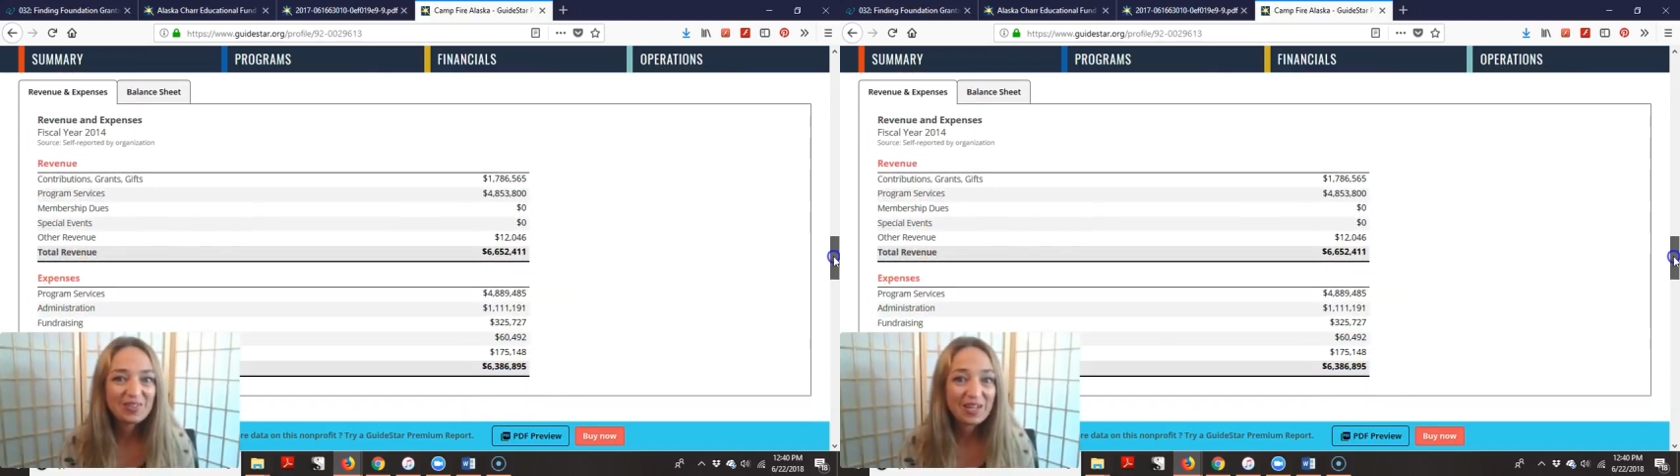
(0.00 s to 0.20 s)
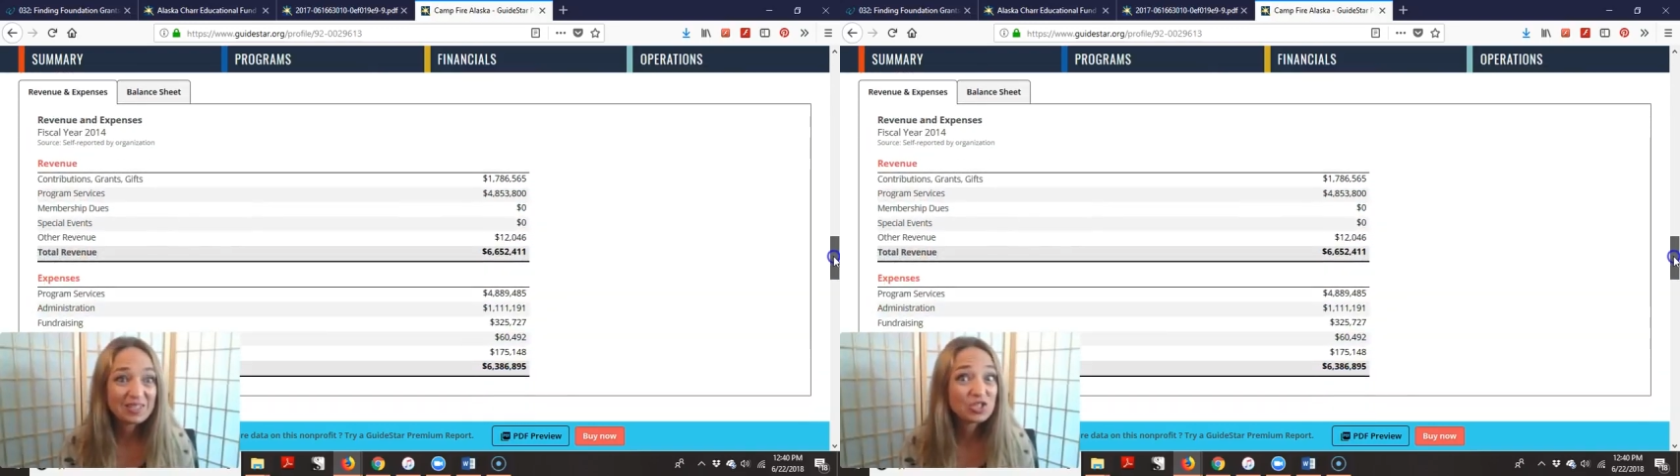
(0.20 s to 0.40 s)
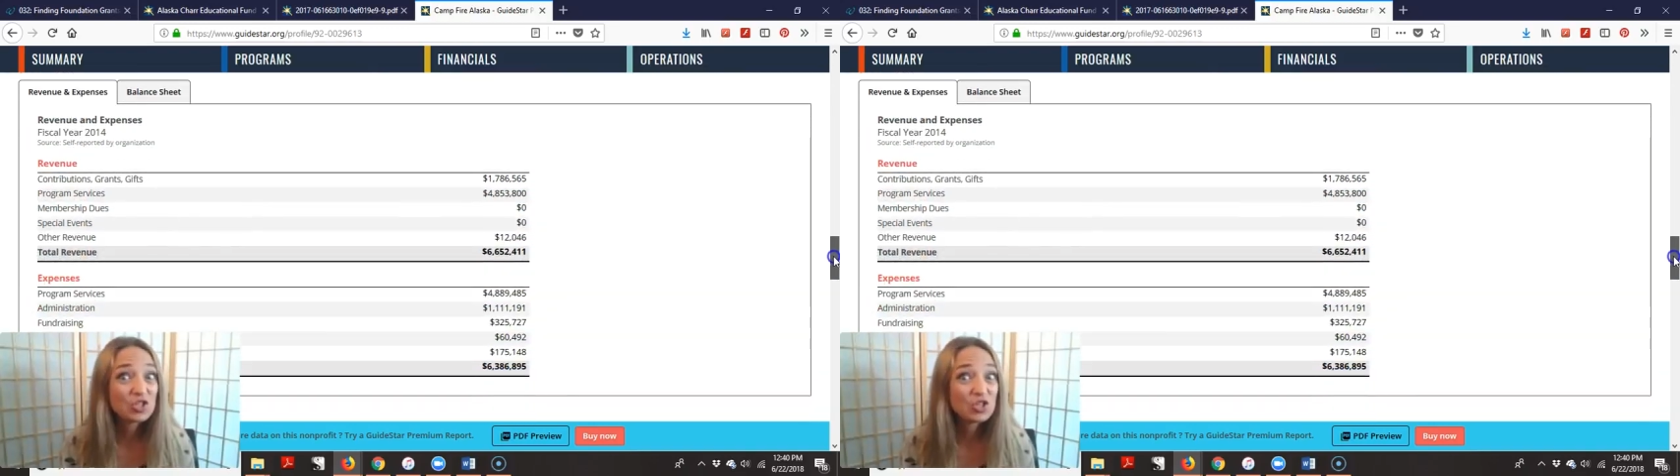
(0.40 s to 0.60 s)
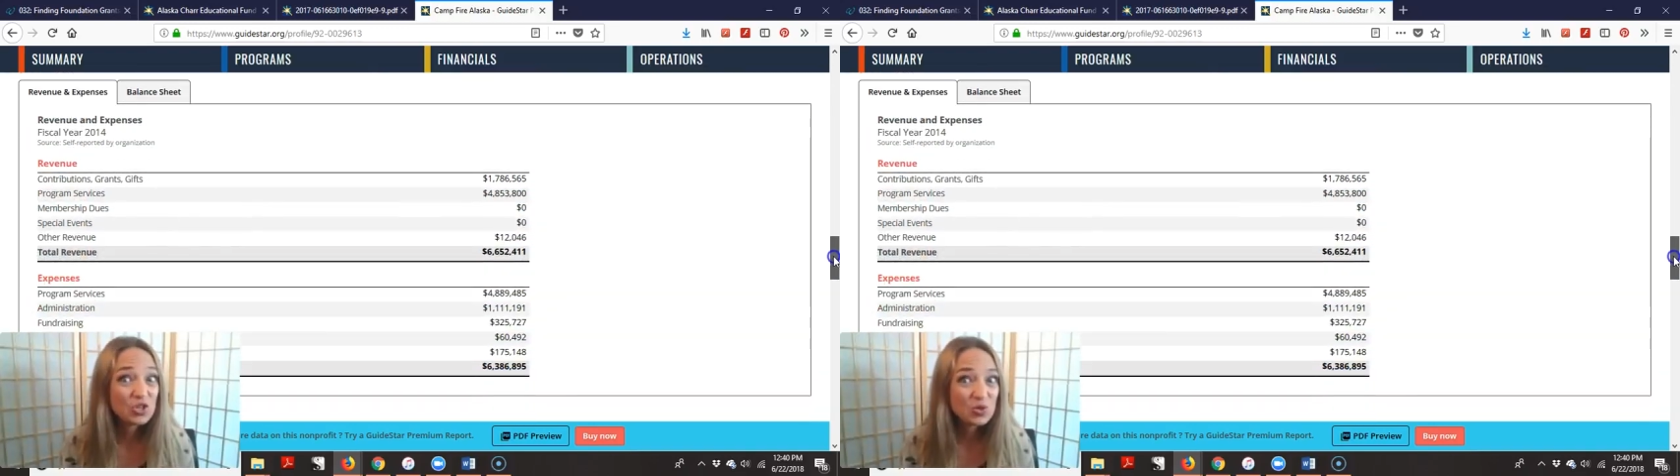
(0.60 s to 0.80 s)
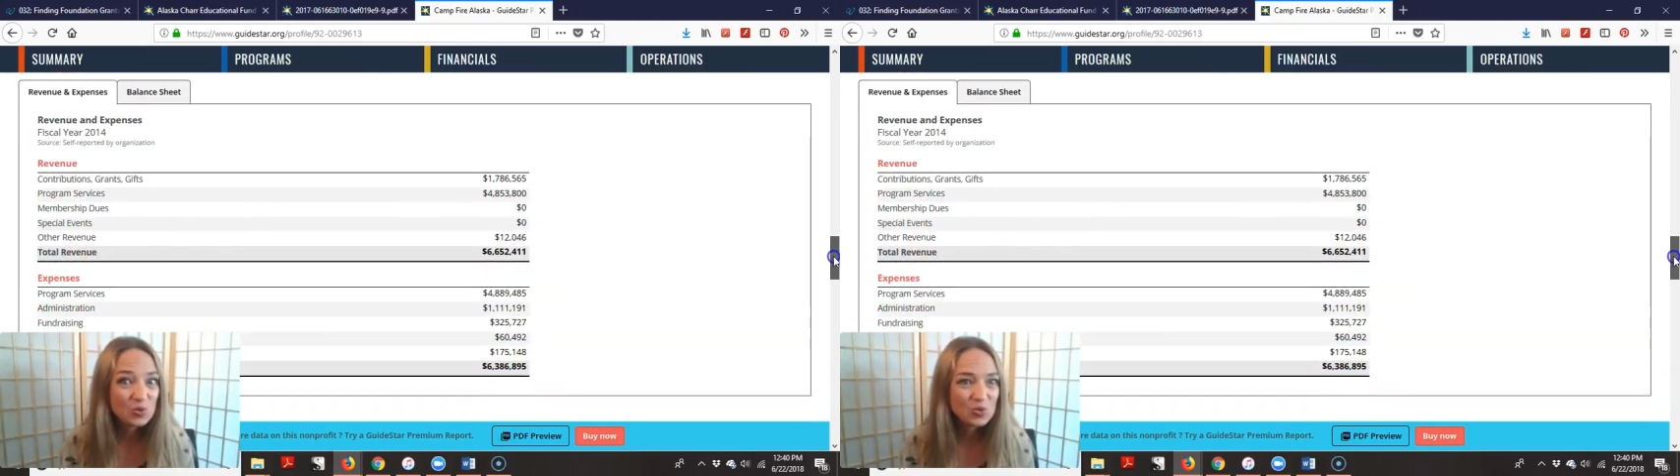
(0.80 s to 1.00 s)
That's
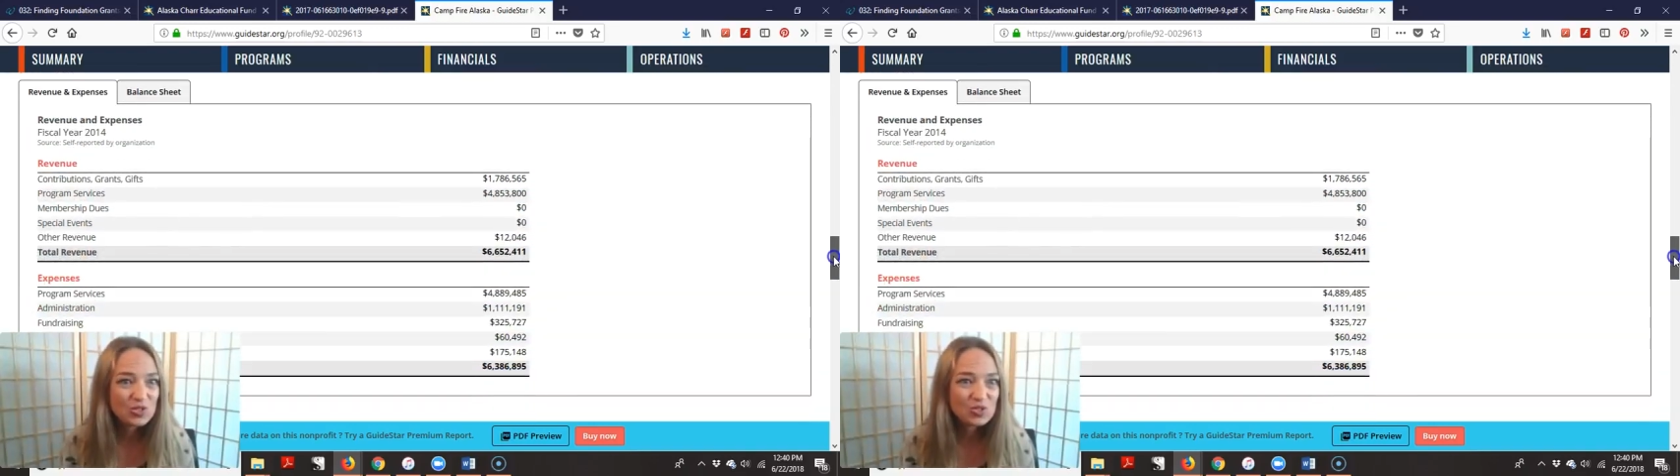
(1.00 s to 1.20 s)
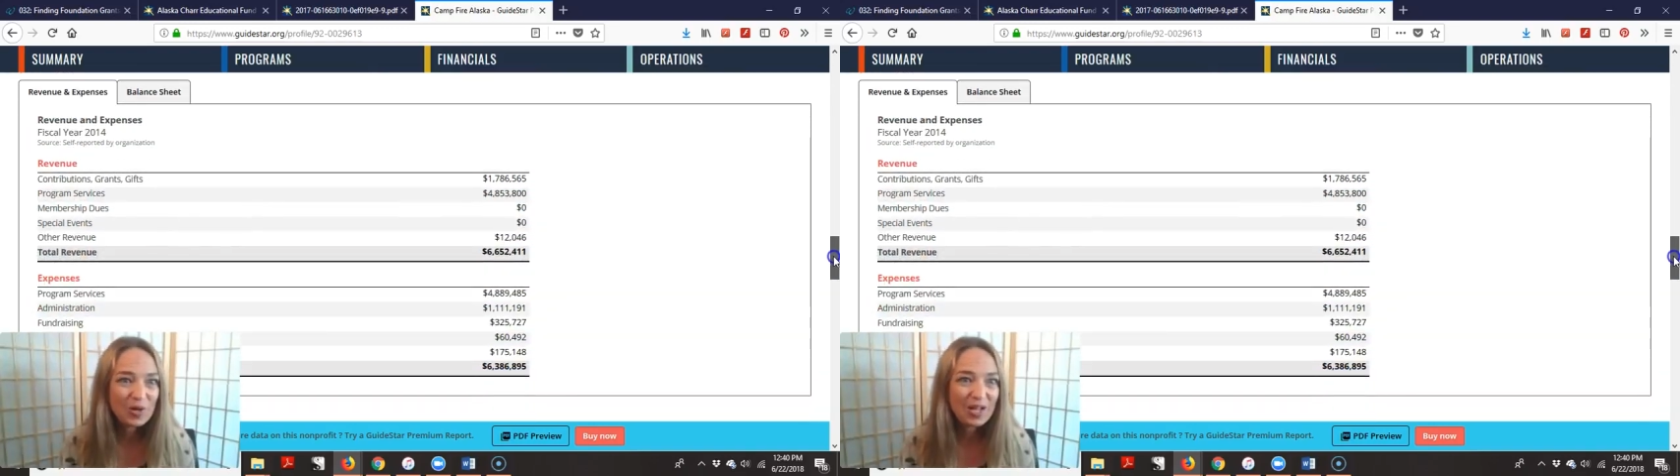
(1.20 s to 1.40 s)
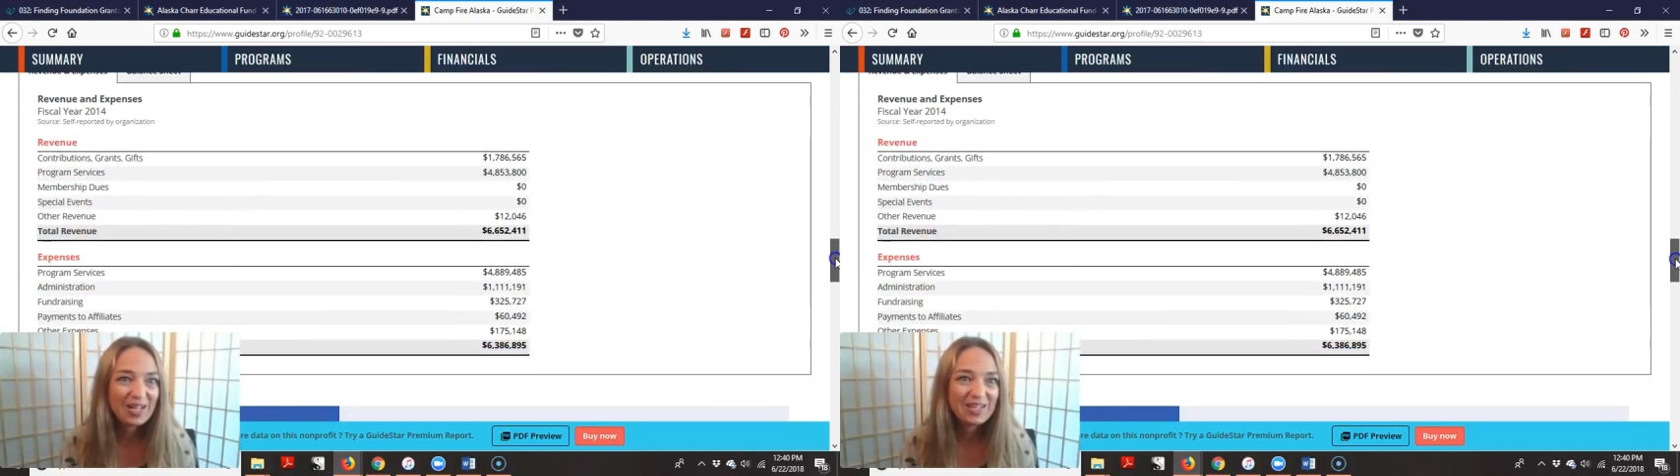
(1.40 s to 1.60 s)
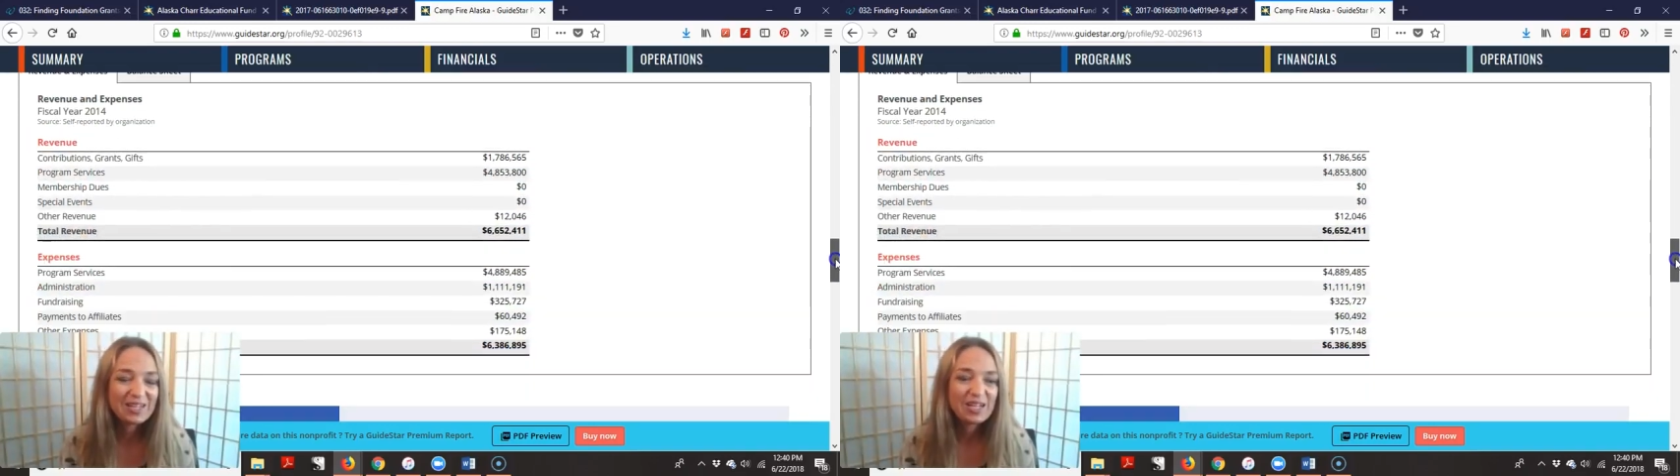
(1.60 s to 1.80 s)
huge, right?